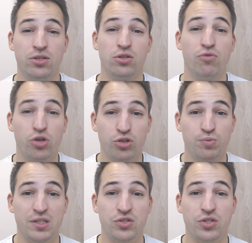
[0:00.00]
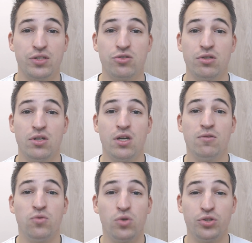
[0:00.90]
your workspaces,
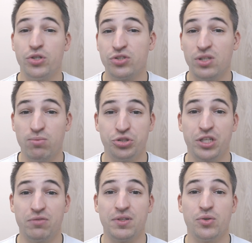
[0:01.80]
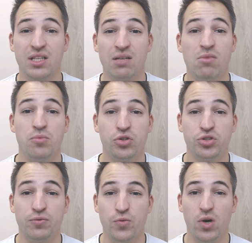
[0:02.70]
folders and projects with your team members if you